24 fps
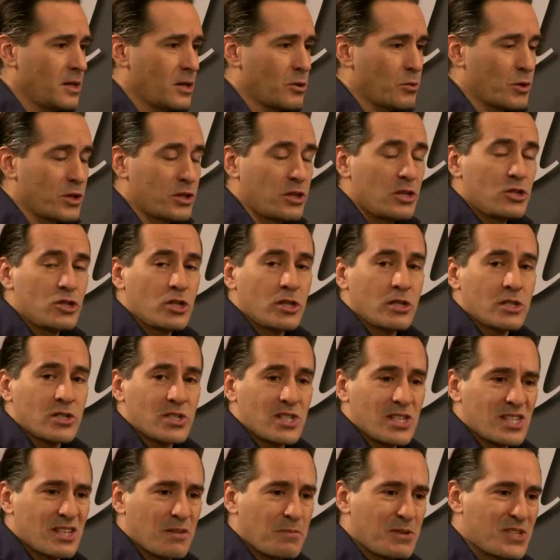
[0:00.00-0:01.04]
that we're teaching the
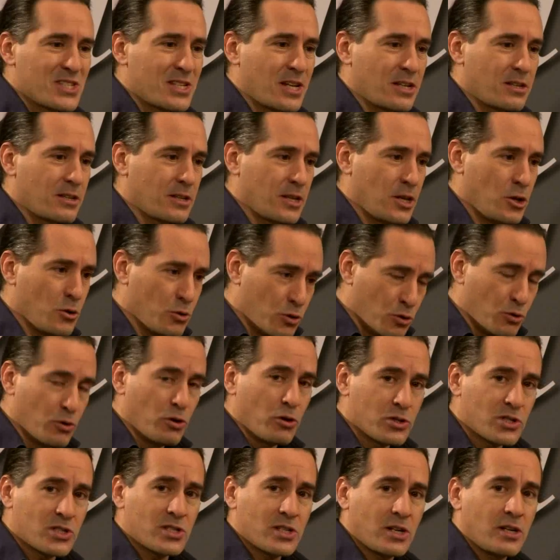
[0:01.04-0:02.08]
system is that you do
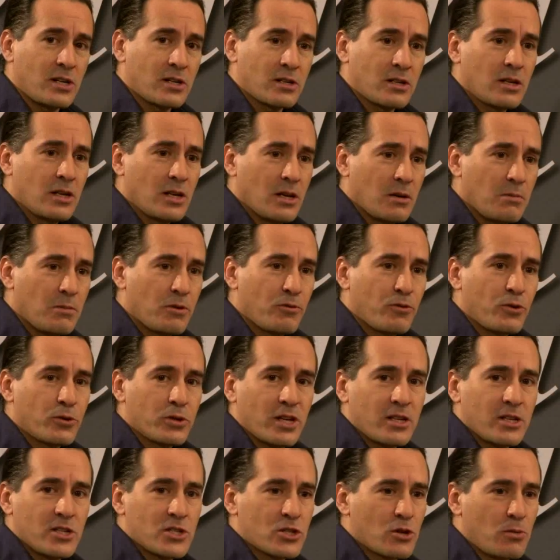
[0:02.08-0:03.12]
not start before
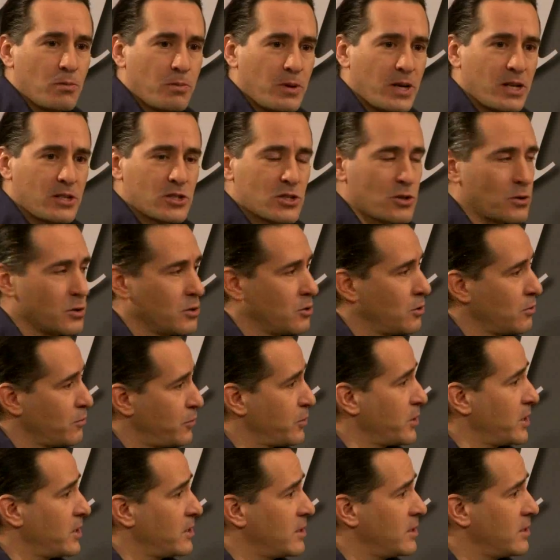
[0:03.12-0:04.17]
that is complete, so you don't
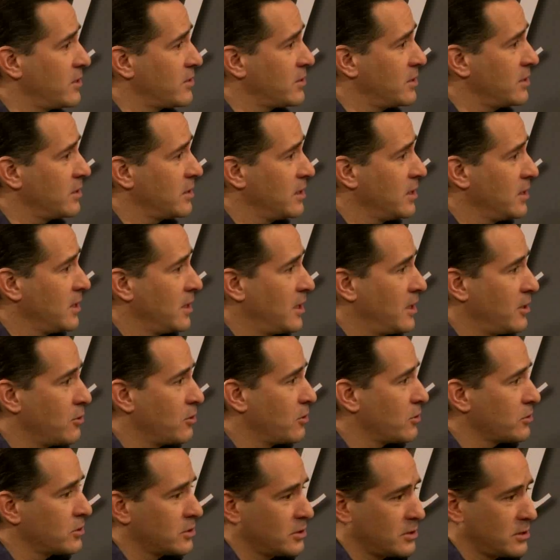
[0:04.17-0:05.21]
forget anything, and you're
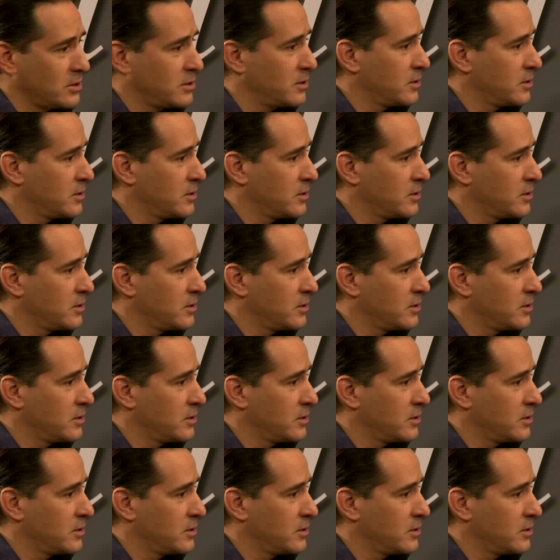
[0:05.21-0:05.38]
not